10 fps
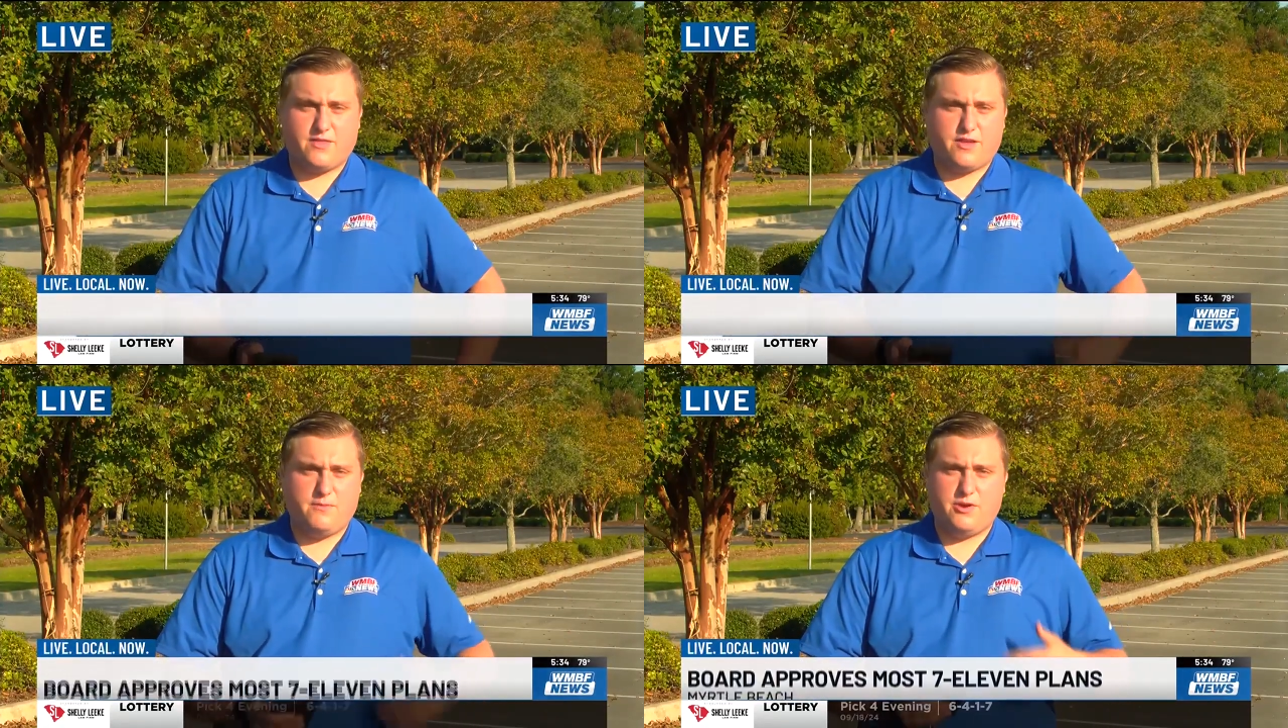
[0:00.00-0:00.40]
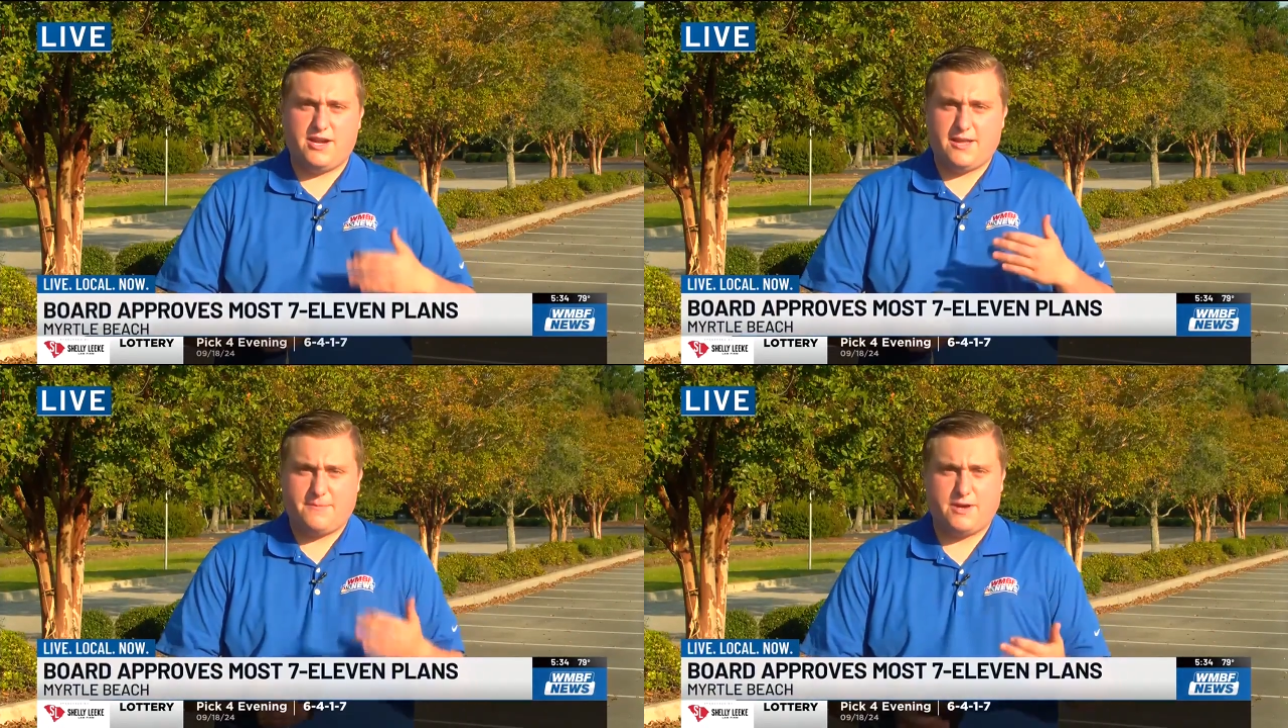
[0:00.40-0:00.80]
The
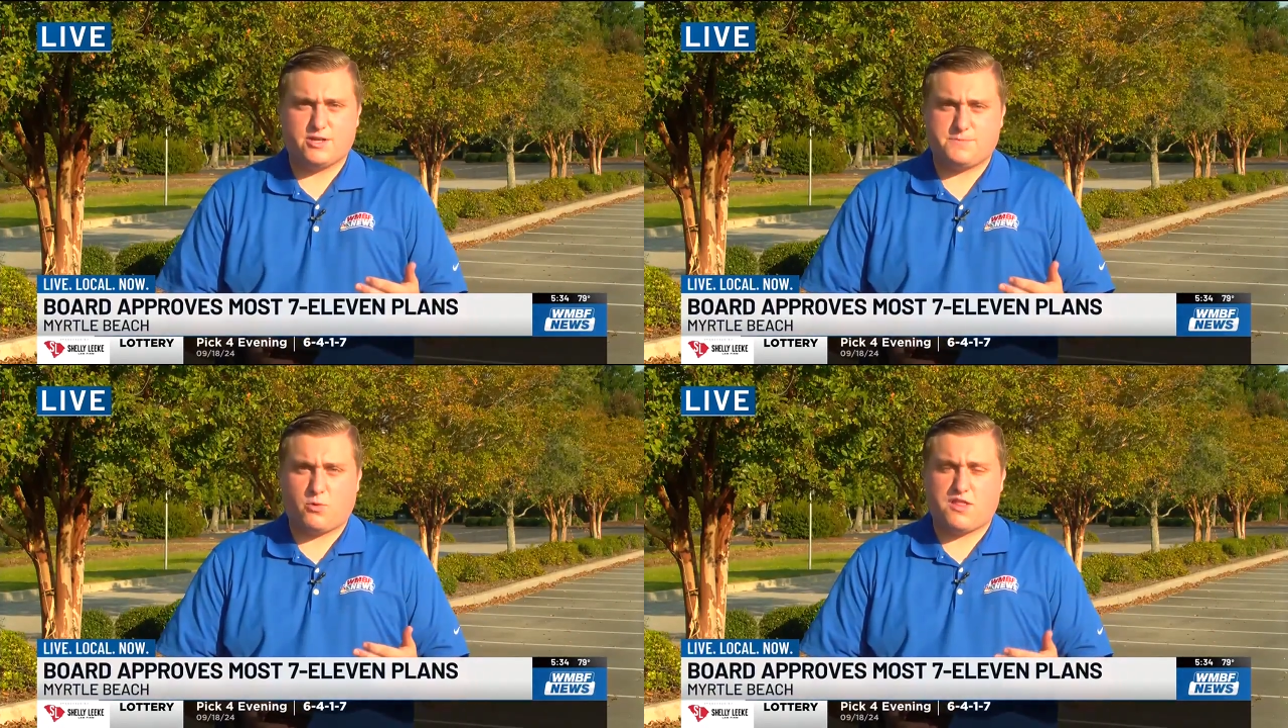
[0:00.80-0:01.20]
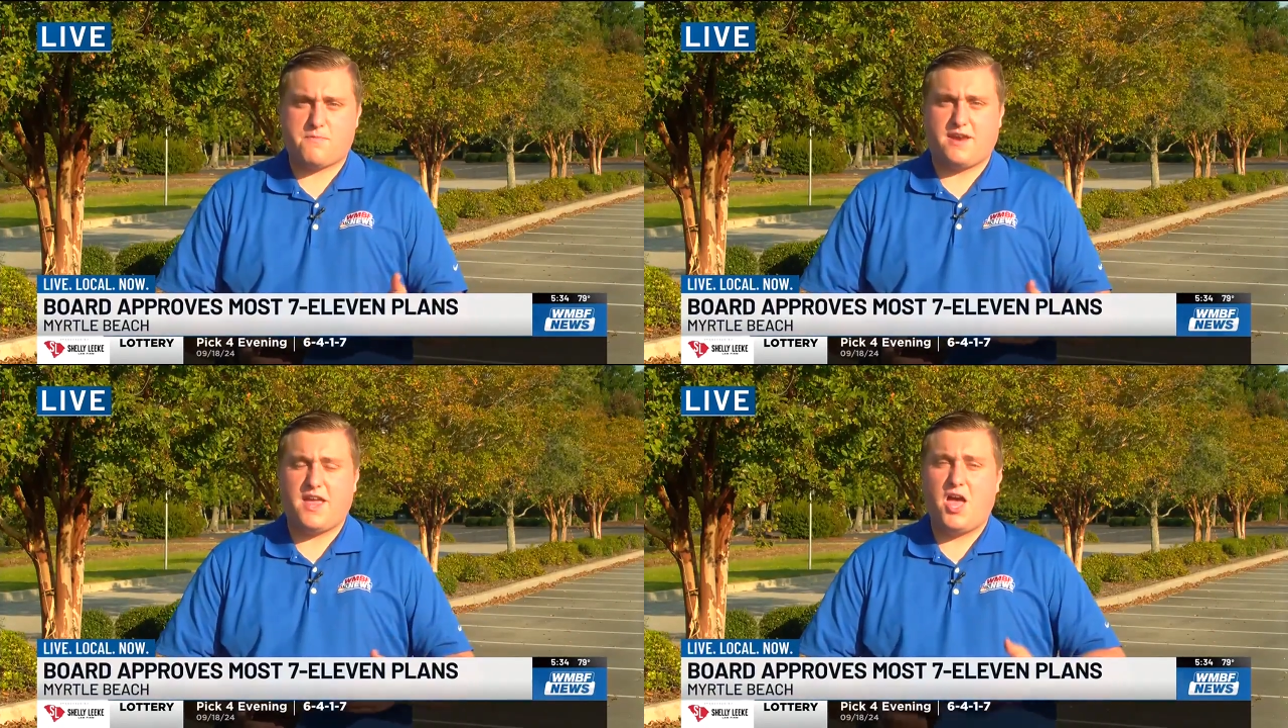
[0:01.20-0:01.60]
Community Appearance Board
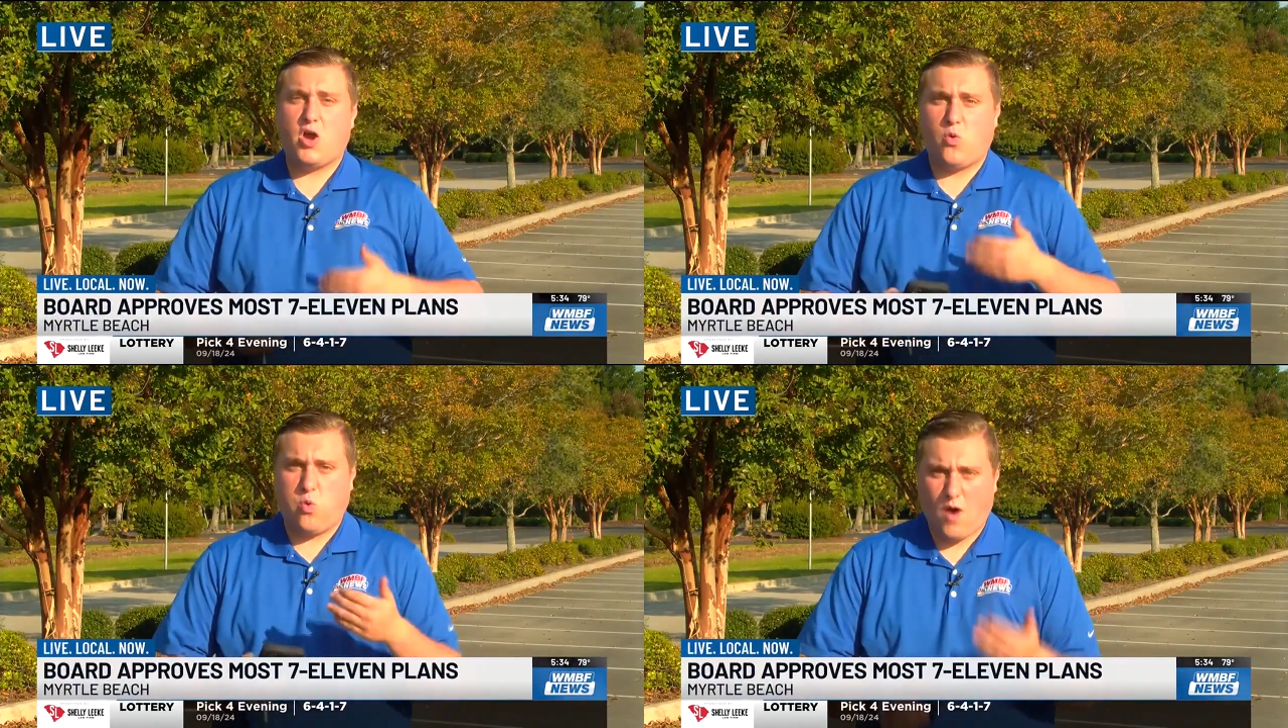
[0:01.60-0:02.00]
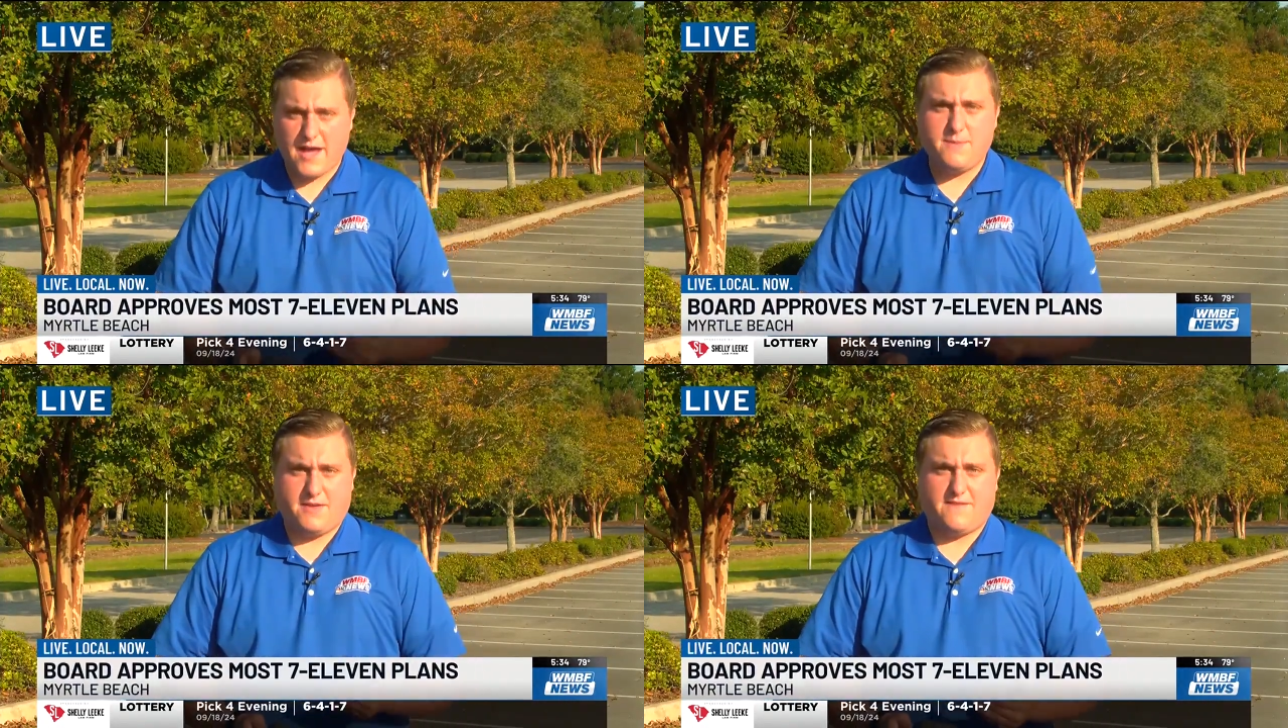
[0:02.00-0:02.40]
spent
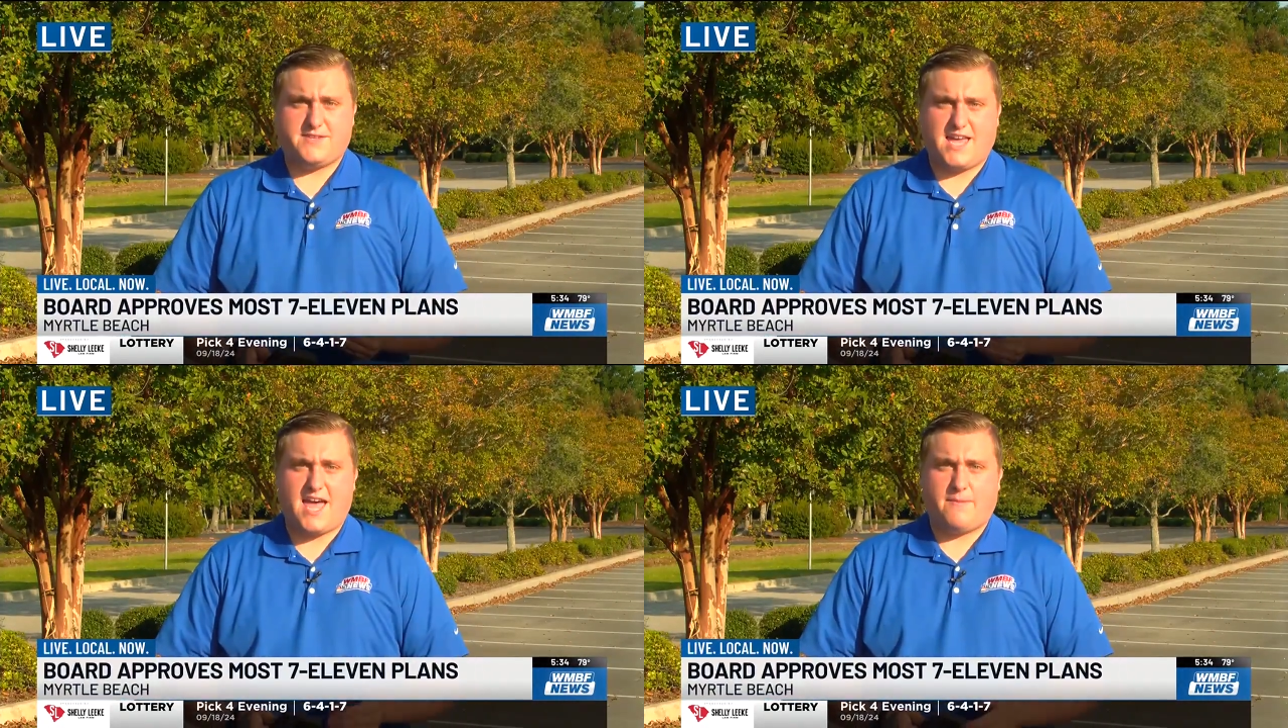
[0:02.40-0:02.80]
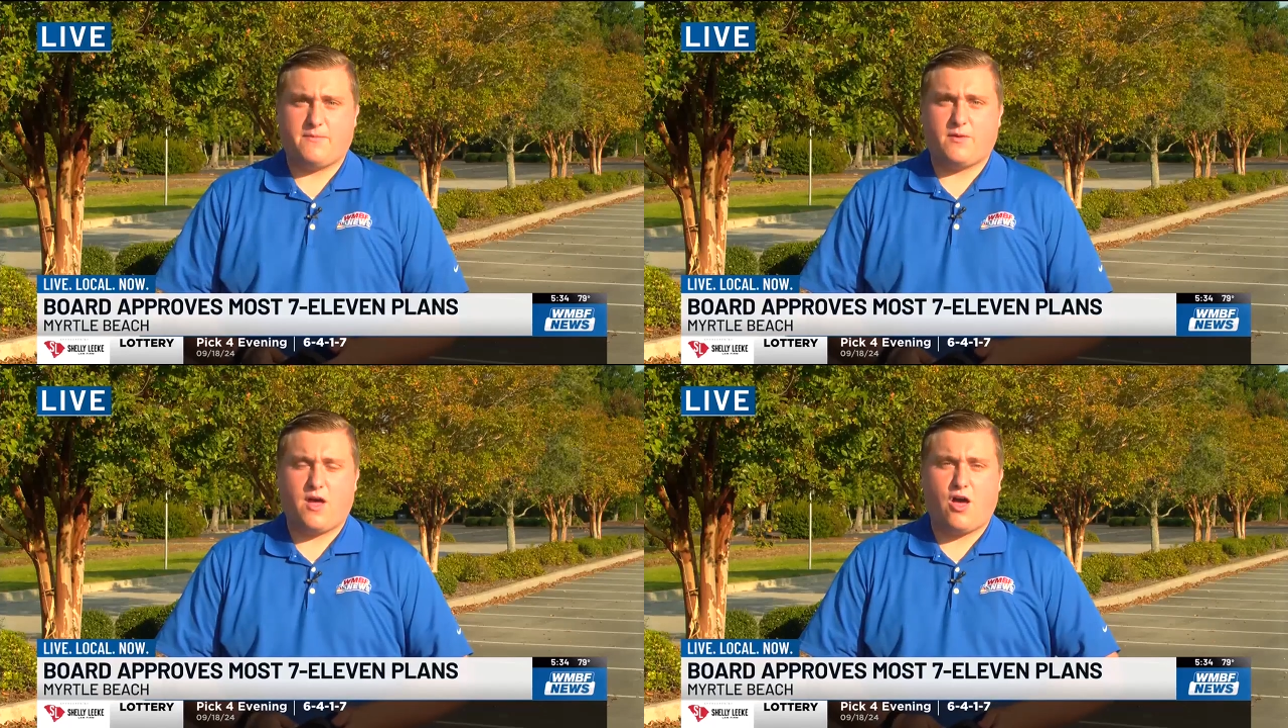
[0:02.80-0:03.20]
quite a bit of
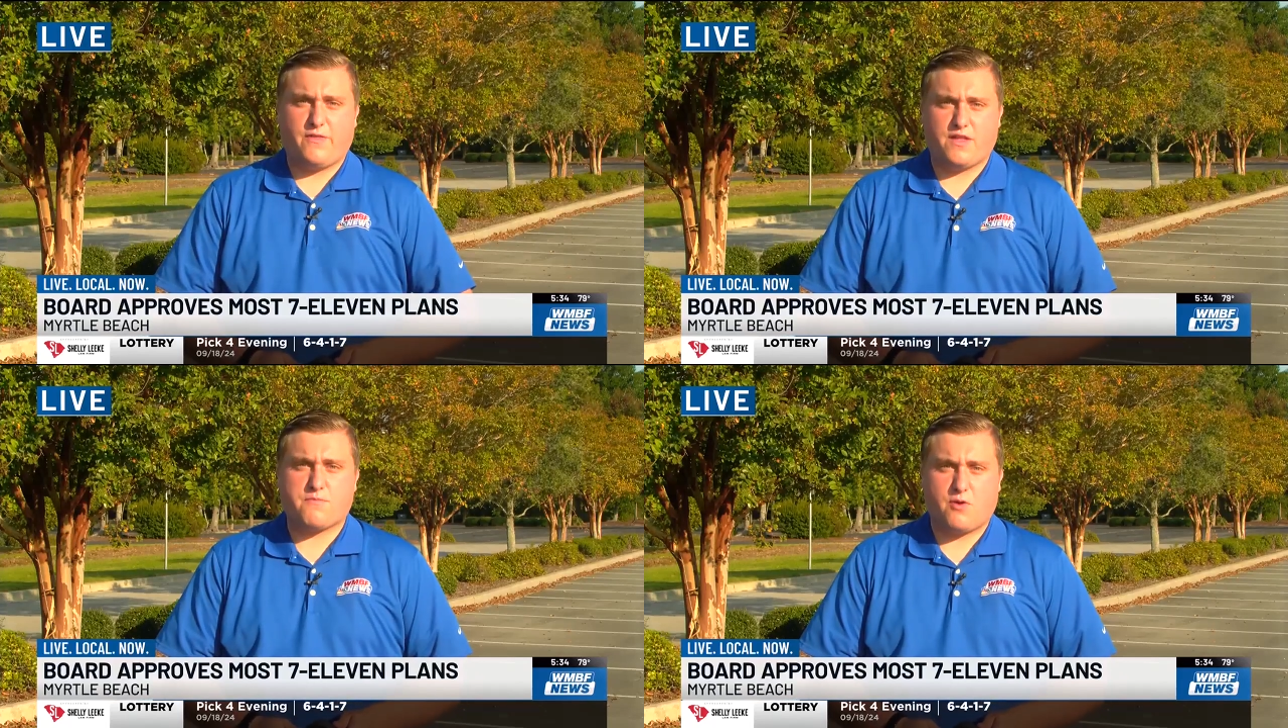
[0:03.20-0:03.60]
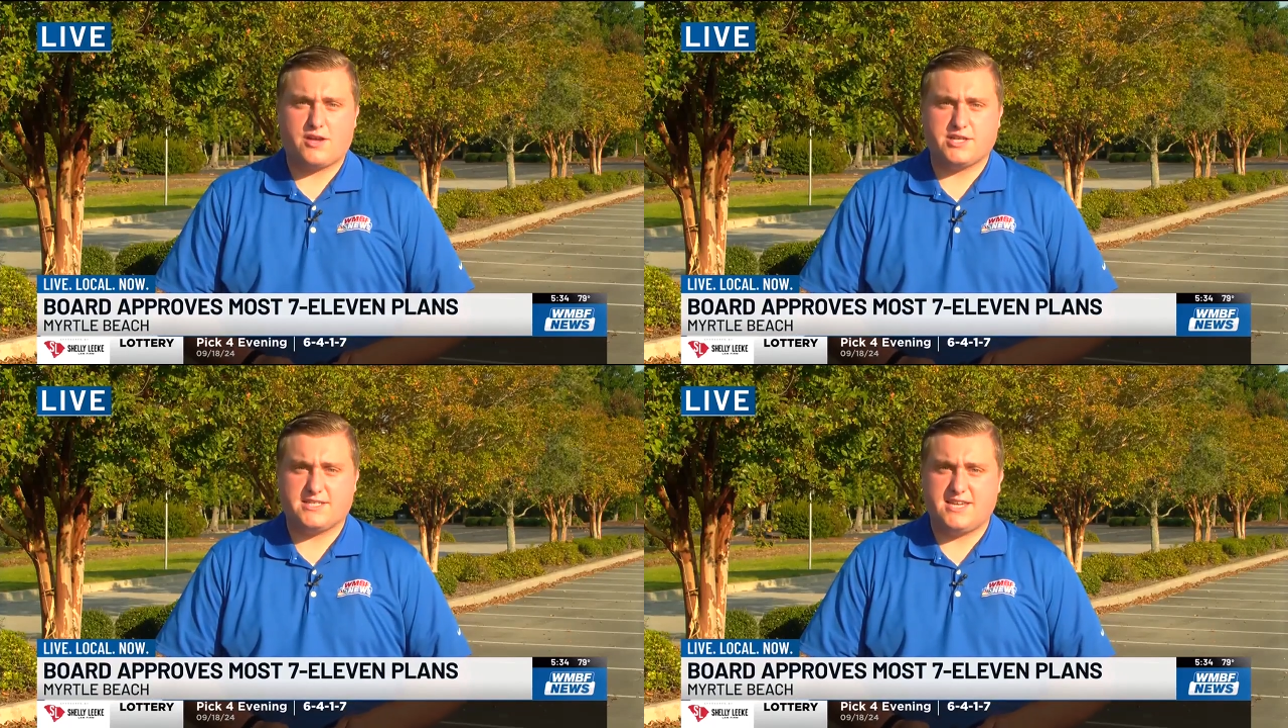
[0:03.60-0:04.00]
time on this
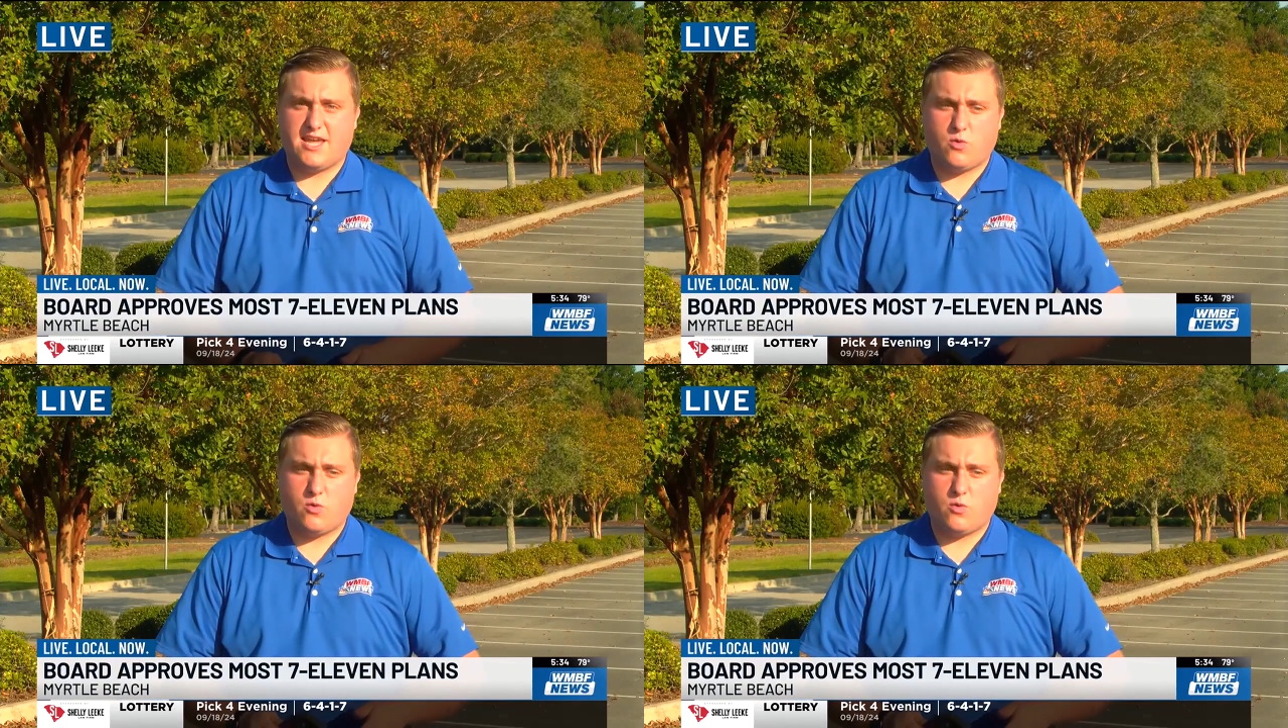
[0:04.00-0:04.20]
project today,